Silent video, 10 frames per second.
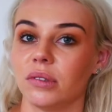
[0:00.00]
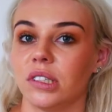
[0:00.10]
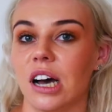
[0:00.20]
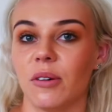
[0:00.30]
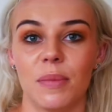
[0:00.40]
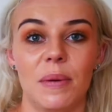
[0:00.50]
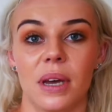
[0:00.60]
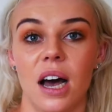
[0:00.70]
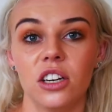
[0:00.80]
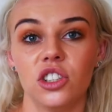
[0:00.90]
start with maybe
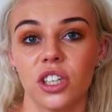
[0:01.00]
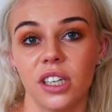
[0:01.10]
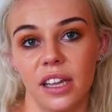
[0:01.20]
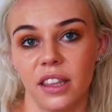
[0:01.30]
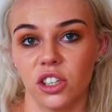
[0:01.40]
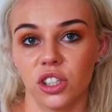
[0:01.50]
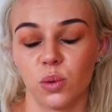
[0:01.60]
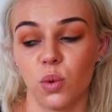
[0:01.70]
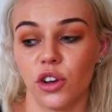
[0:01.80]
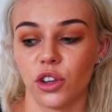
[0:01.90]
100 and then
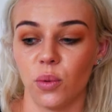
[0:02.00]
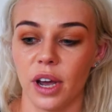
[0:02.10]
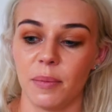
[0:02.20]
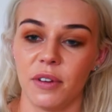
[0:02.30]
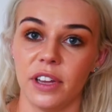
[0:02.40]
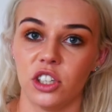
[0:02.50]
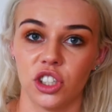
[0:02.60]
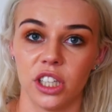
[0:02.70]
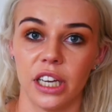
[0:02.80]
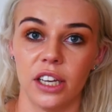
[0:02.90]
just work your way up.
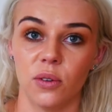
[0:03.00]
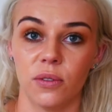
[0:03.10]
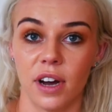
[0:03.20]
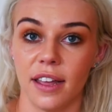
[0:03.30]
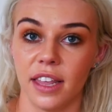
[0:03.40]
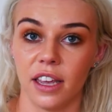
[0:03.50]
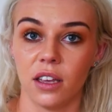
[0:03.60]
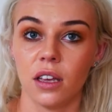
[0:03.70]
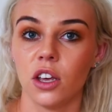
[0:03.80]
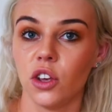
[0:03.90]
Eventually you'll find
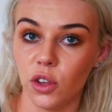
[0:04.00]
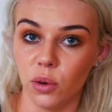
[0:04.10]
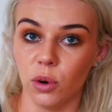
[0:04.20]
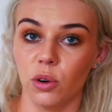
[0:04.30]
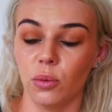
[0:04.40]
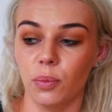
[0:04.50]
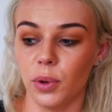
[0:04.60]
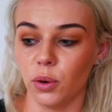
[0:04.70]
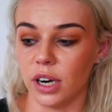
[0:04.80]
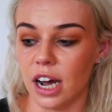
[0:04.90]
that you will
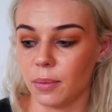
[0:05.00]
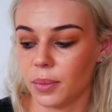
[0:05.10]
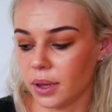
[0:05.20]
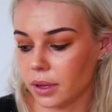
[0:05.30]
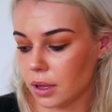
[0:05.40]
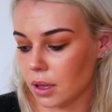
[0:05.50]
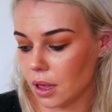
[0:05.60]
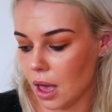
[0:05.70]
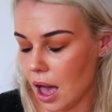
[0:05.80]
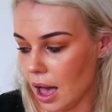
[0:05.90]
build up
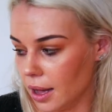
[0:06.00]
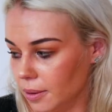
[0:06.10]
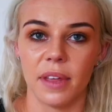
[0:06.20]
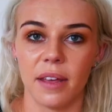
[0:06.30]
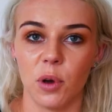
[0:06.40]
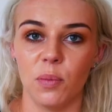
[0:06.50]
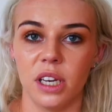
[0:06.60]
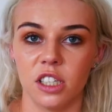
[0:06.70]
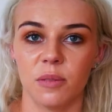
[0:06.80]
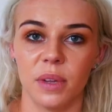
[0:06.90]
that
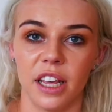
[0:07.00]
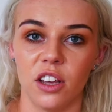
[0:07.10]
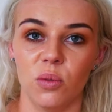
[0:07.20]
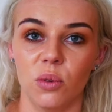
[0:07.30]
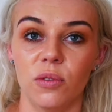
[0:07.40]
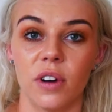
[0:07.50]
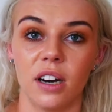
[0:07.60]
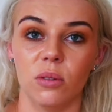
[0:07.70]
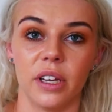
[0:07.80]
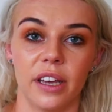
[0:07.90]
momentum, and that you will find
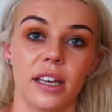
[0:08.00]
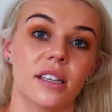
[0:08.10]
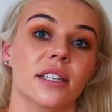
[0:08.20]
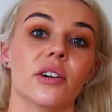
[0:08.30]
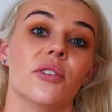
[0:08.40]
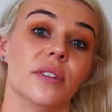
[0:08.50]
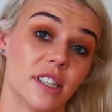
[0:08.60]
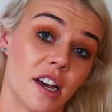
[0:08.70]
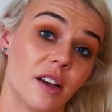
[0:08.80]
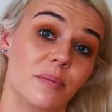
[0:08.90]
it will get easier over
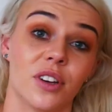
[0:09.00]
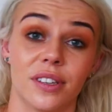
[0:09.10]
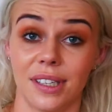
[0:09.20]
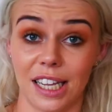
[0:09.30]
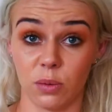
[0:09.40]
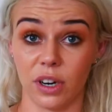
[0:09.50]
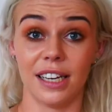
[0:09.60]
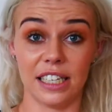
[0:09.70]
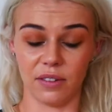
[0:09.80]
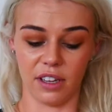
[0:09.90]
time, because that's what I
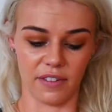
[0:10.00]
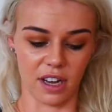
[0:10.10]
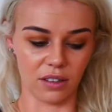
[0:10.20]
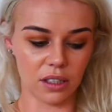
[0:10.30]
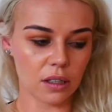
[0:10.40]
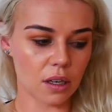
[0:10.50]
definitely found.